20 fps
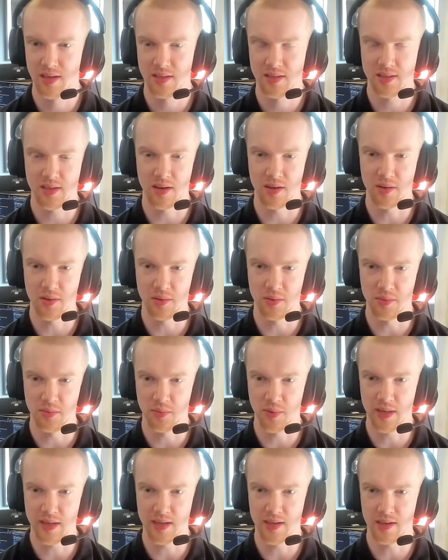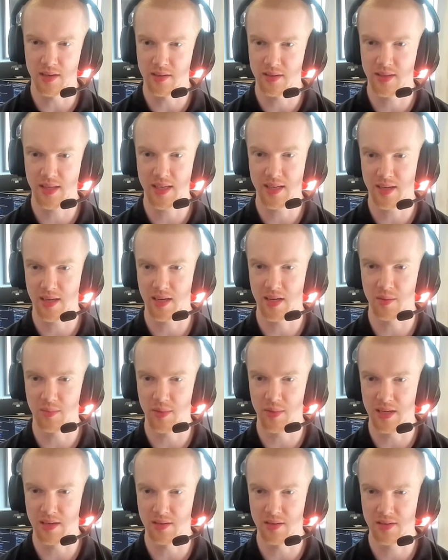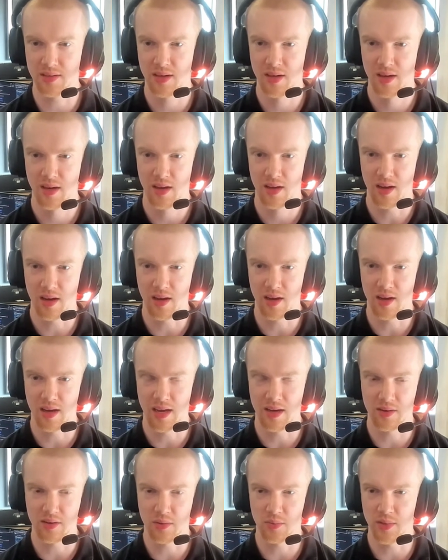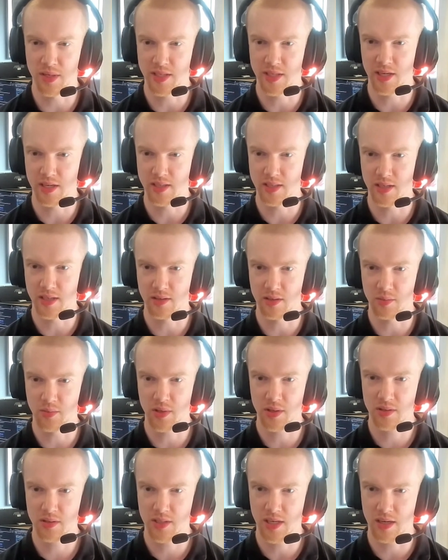So we're thinking about how can we change our approach?